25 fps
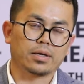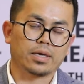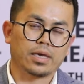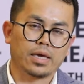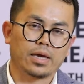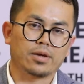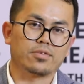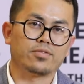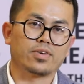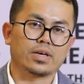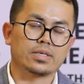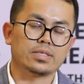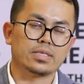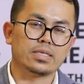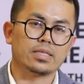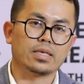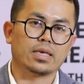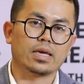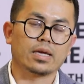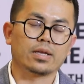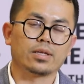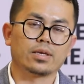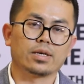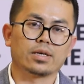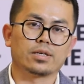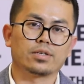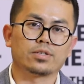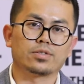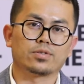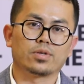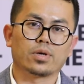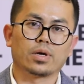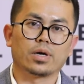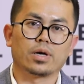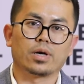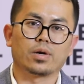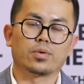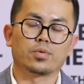care vaccine carrier,
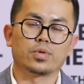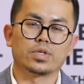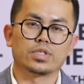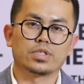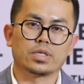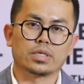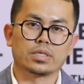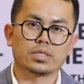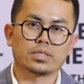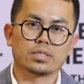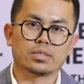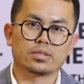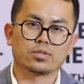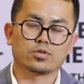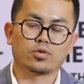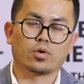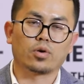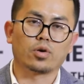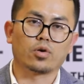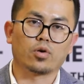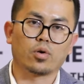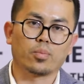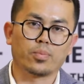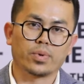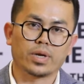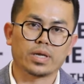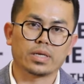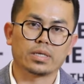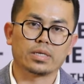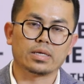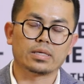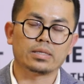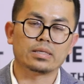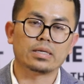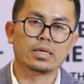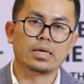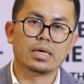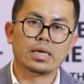which is solar
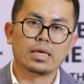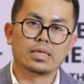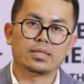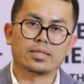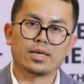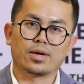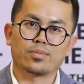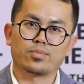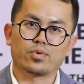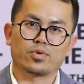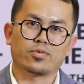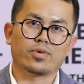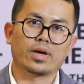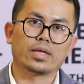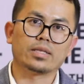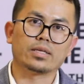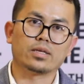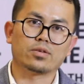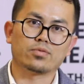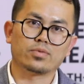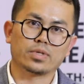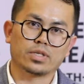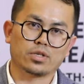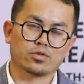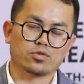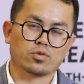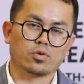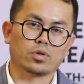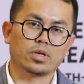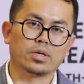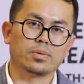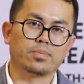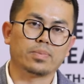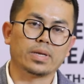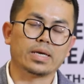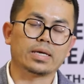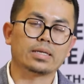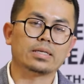operated. They are provided with a
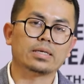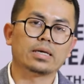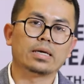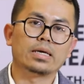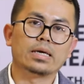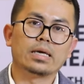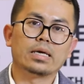solar plate.